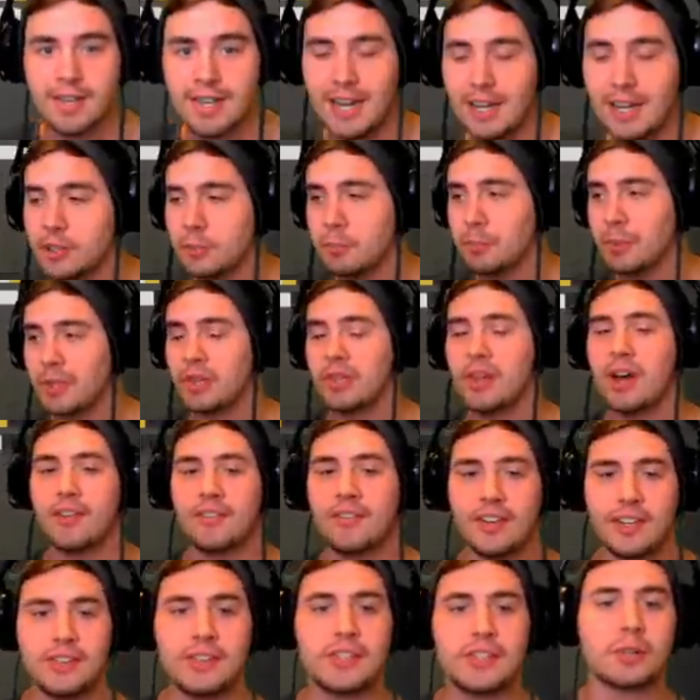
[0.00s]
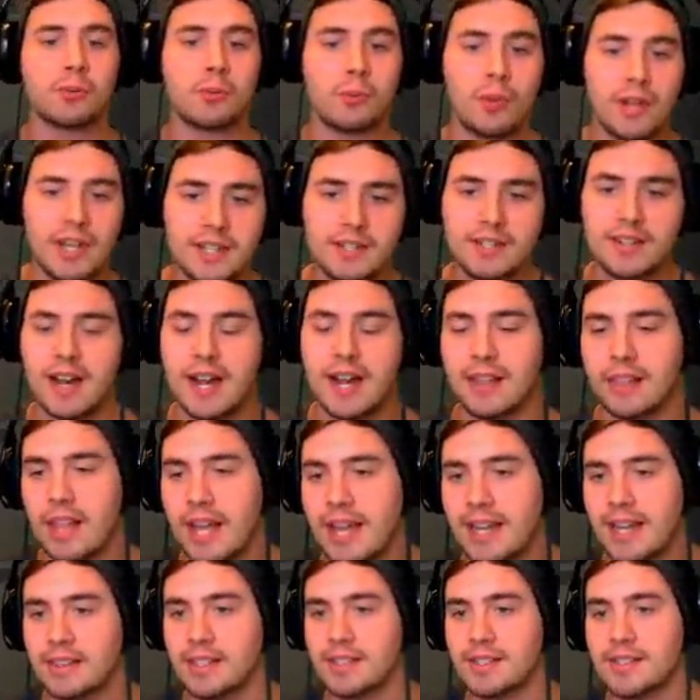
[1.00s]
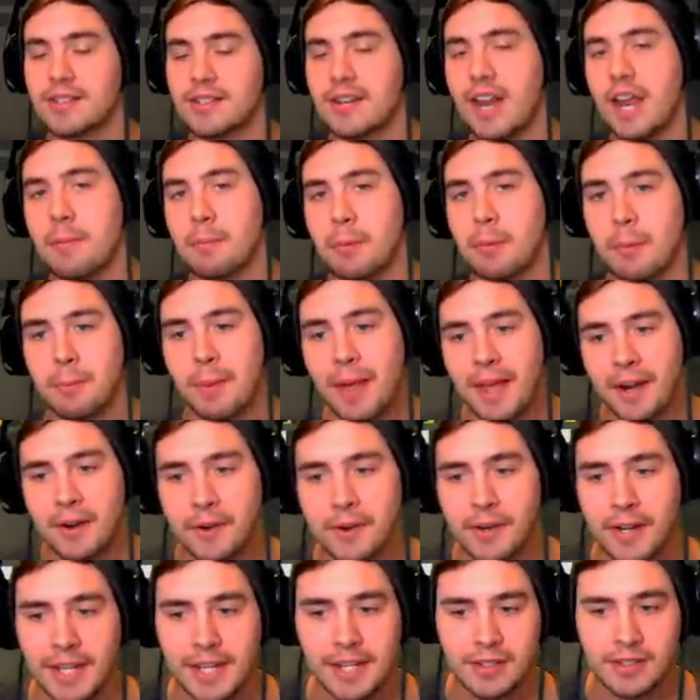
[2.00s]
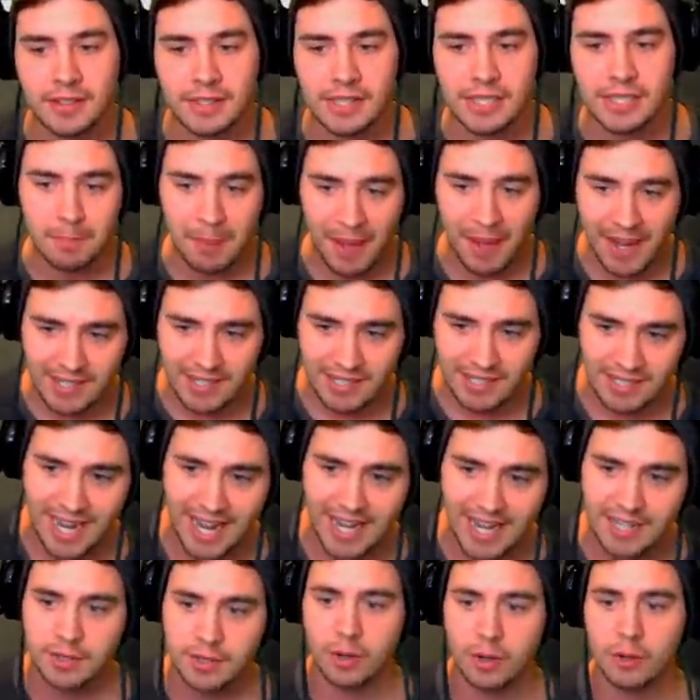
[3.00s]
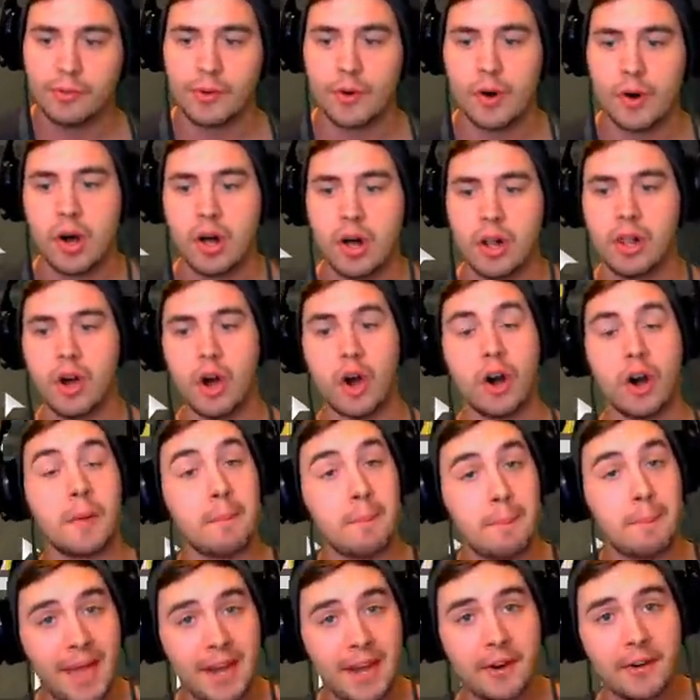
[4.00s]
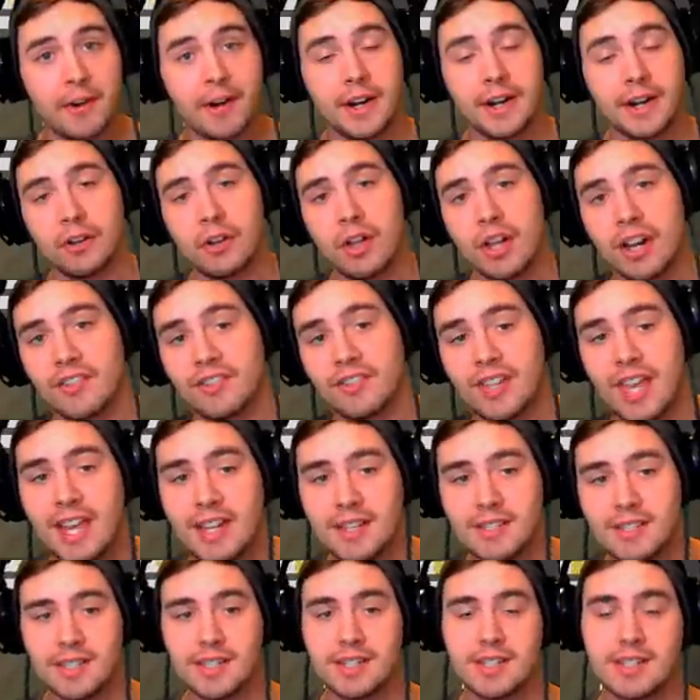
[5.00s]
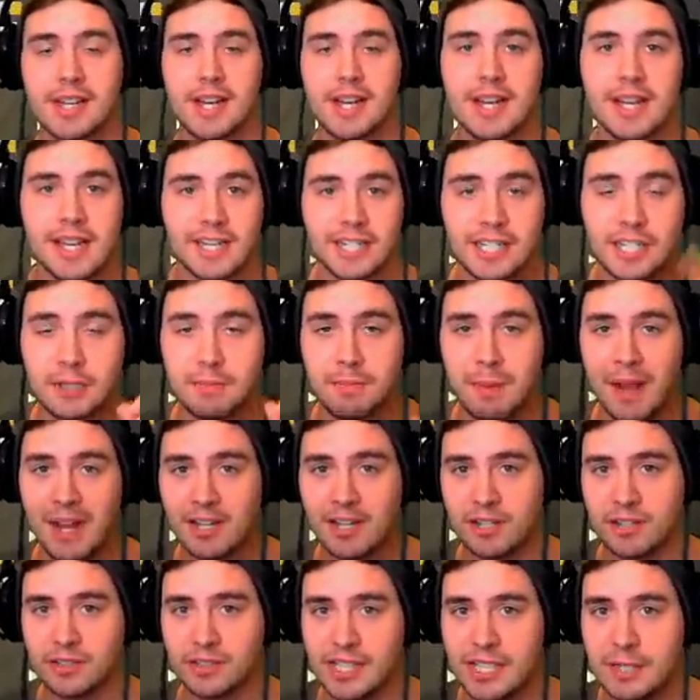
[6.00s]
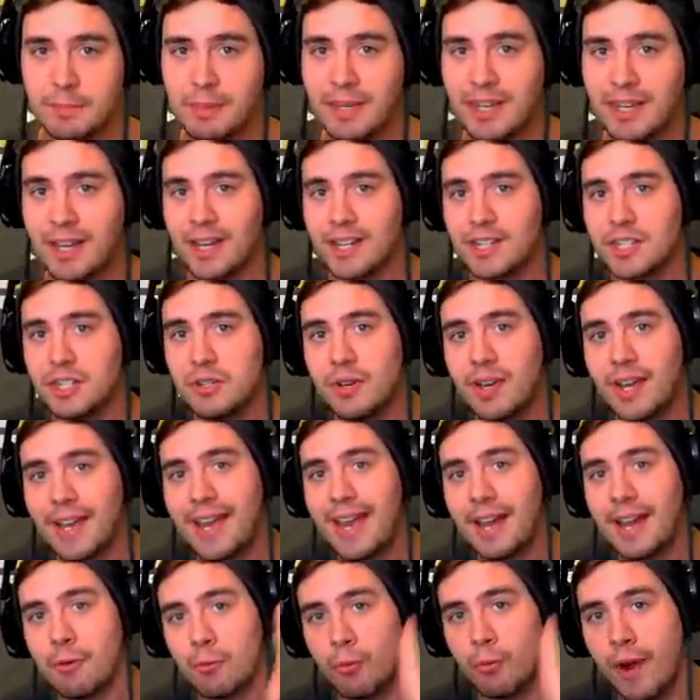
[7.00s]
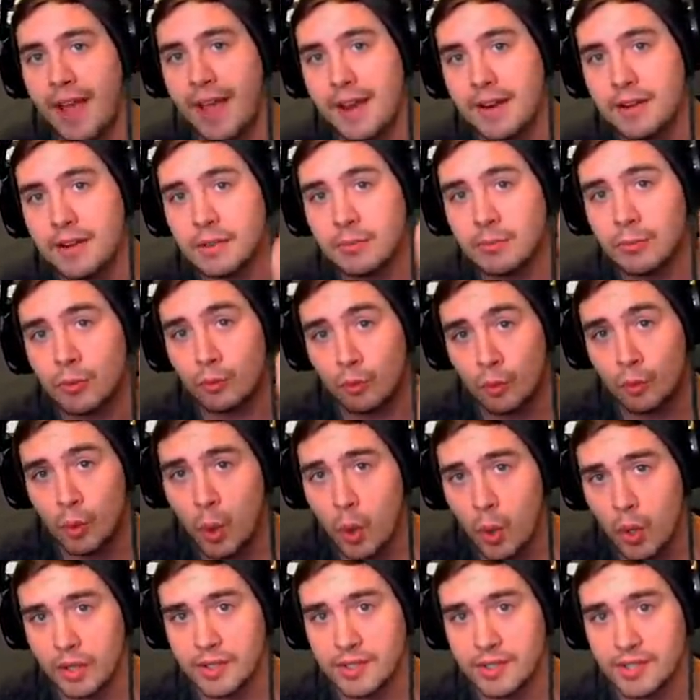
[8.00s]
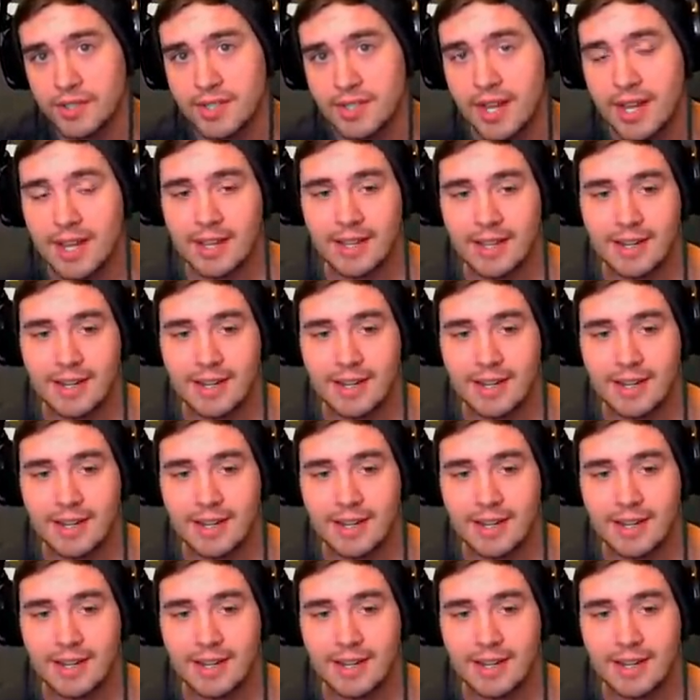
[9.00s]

Now, the Beloved, the reason I like this sniper better is the base stats overall are better in a lot of cases, especially because you can get random rolls.